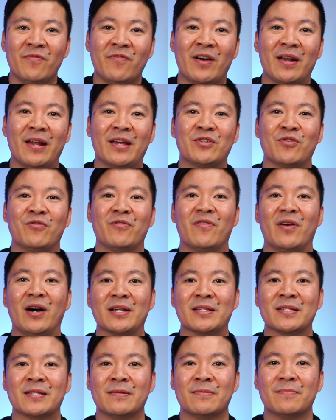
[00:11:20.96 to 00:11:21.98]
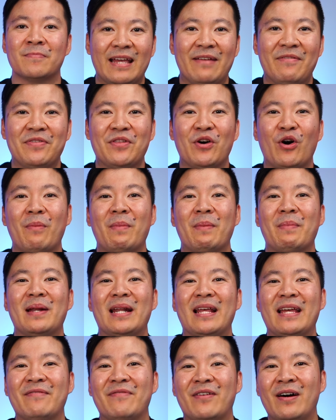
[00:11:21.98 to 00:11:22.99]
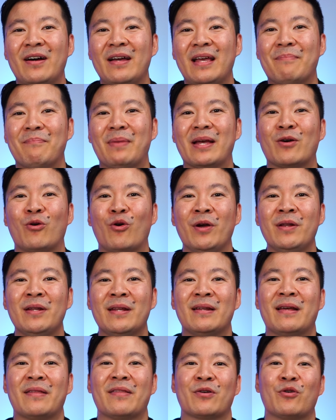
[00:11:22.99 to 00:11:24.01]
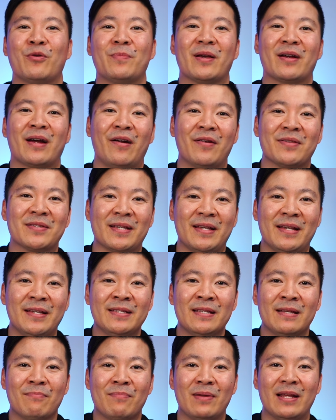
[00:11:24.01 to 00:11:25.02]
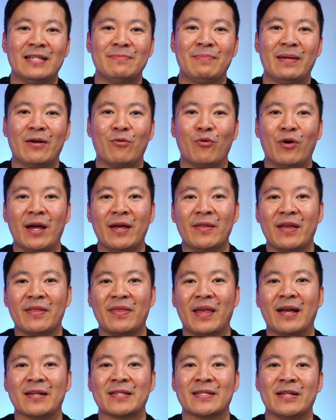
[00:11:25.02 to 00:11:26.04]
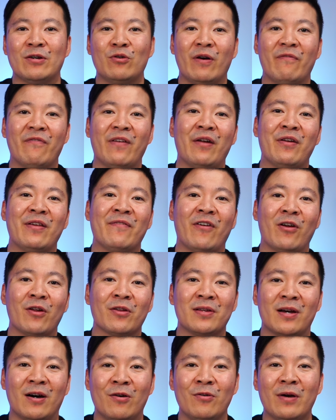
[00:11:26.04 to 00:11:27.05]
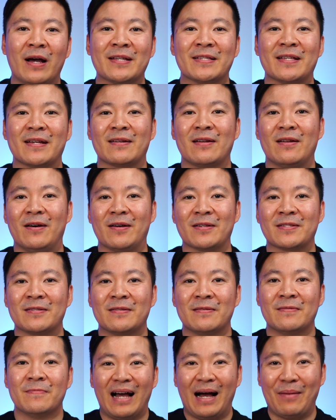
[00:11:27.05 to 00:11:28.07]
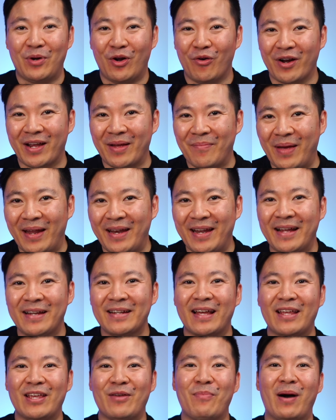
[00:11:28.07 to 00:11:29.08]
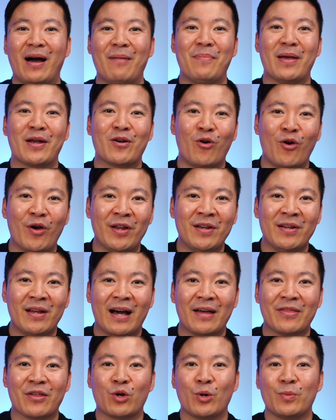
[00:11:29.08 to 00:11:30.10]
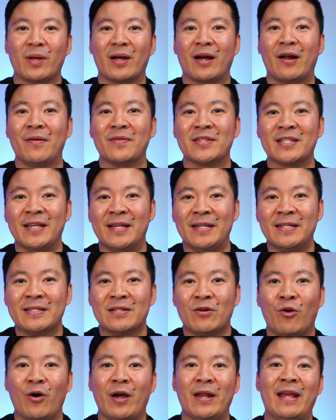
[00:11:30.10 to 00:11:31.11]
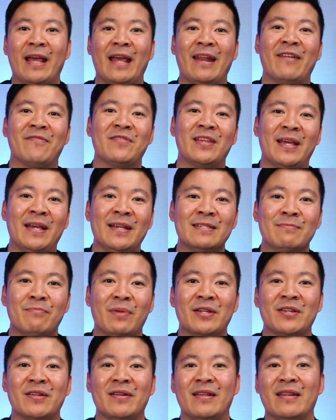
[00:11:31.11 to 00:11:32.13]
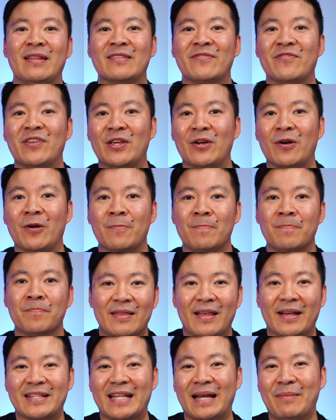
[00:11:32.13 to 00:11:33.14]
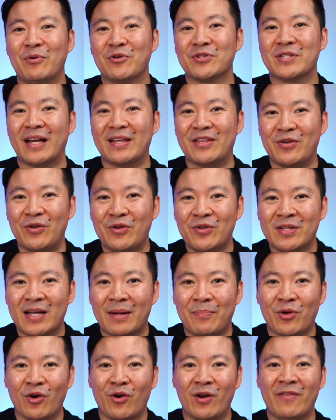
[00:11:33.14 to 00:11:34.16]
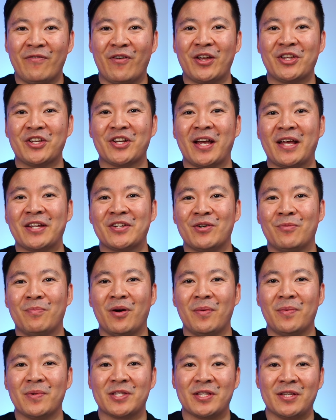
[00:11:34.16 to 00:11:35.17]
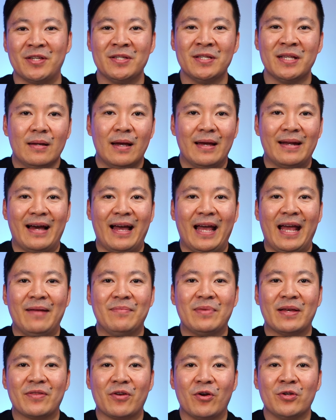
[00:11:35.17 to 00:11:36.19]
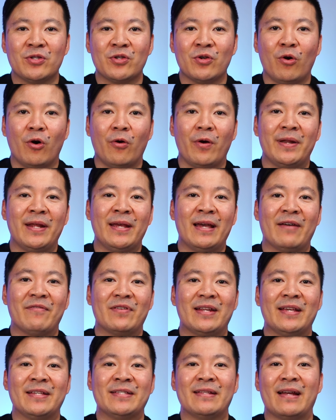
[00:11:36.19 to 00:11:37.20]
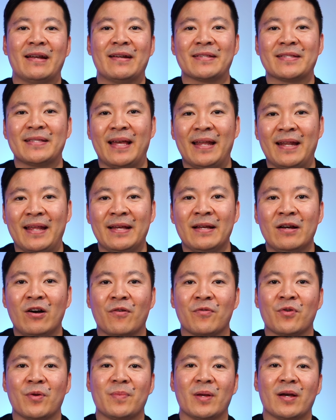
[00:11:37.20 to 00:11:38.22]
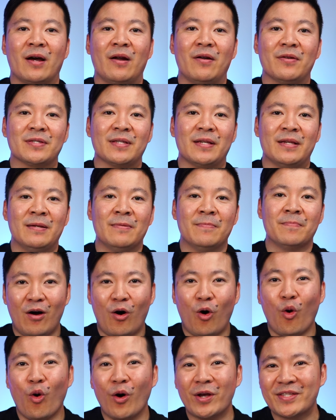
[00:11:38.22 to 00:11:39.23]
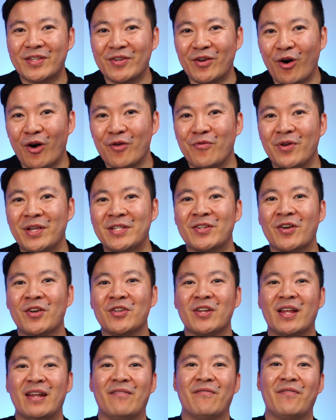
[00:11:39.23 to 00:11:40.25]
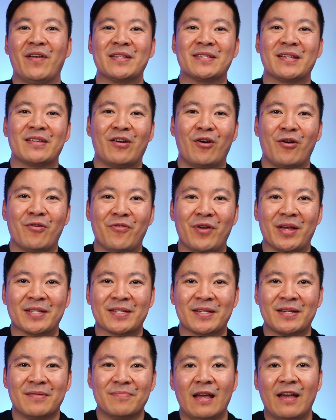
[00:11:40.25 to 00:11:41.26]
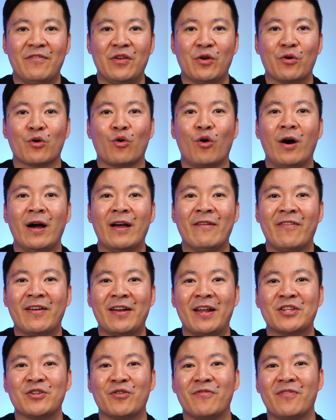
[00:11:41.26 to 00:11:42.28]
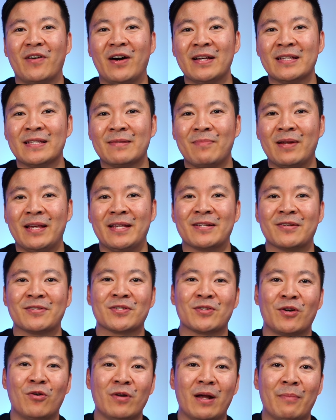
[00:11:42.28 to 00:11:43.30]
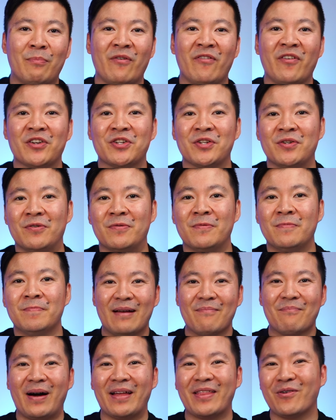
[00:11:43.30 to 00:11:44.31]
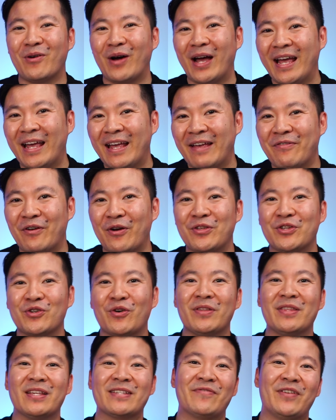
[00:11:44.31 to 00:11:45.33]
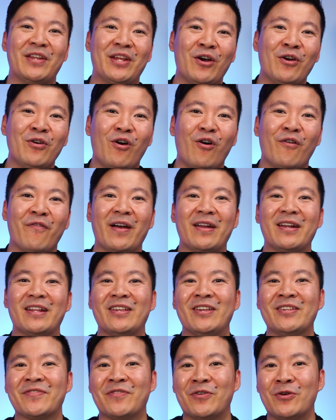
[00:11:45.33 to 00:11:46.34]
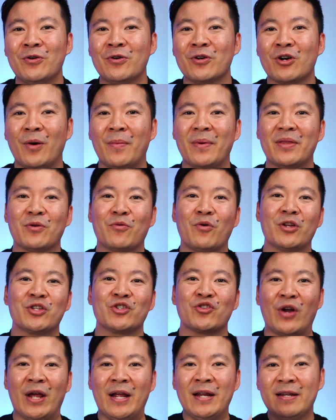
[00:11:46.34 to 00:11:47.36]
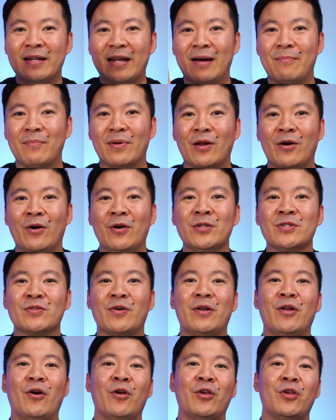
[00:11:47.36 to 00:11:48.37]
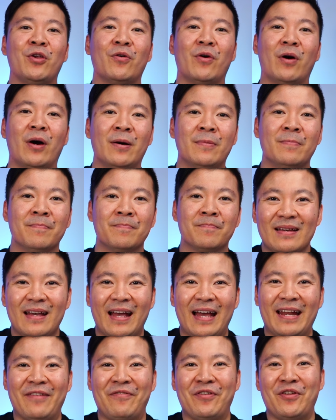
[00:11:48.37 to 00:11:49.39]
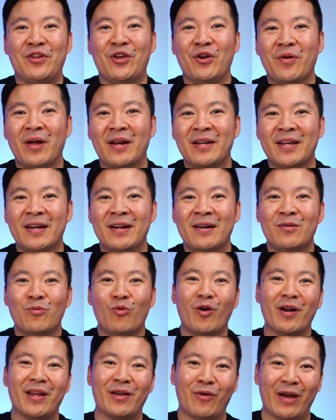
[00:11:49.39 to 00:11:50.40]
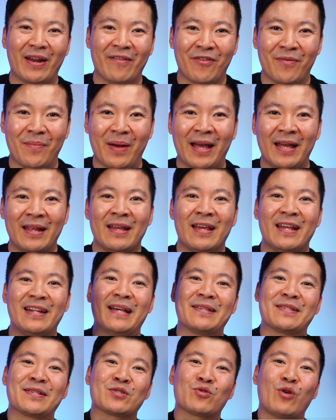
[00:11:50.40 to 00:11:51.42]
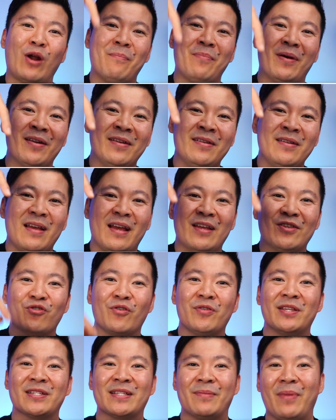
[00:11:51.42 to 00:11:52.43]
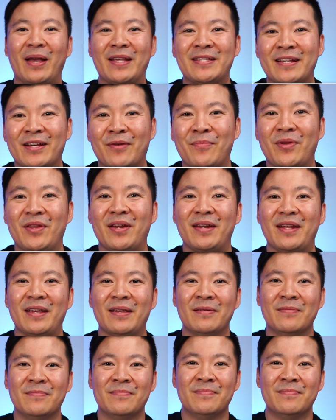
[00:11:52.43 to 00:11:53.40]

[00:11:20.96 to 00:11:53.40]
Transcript: financial advice. Even though I'm a believer in Bitcoin and other cryptocurrencies, please be aware that they are still a very volatile asset class. I'm not recommending that you buy Bitcoin, other cryptocurrencies, or any NFTs mentioned in this video. The examples I use are purely for educational purposes and are aimed at those who already have a decent understanding of cryptocurrency. Always do your own research and invest at your own risk. If you require financial advice, please consult a professional. By the way, if you're enjoying this video or found it useful, comment the word train down below so I know who you are. And if you're new around here, what are you waiting for, mate? Hit that subscribe button and join this amazing community.